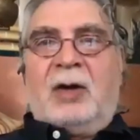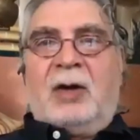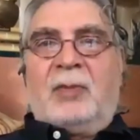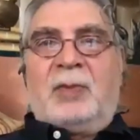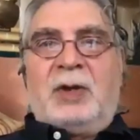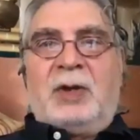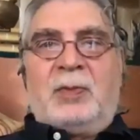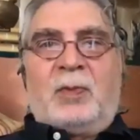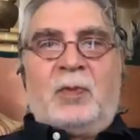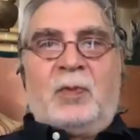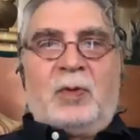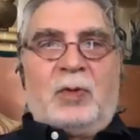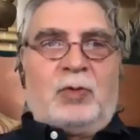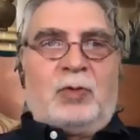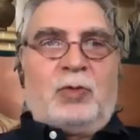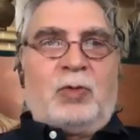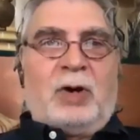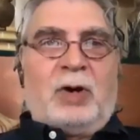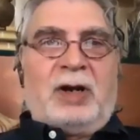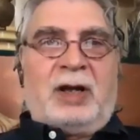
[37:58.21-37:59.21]
people who
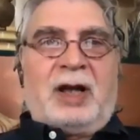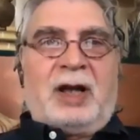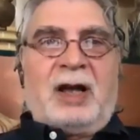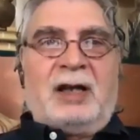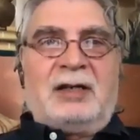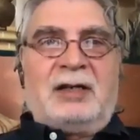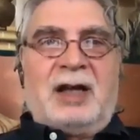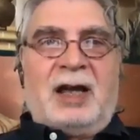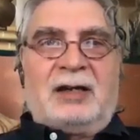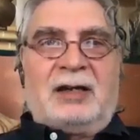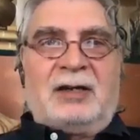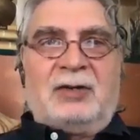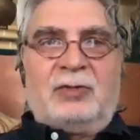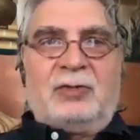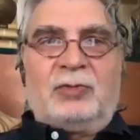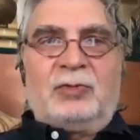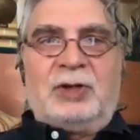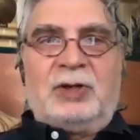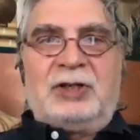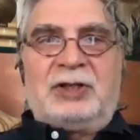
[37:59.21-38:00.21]
want to contact you
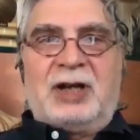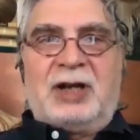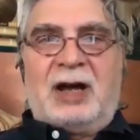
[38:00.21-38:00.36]
and reach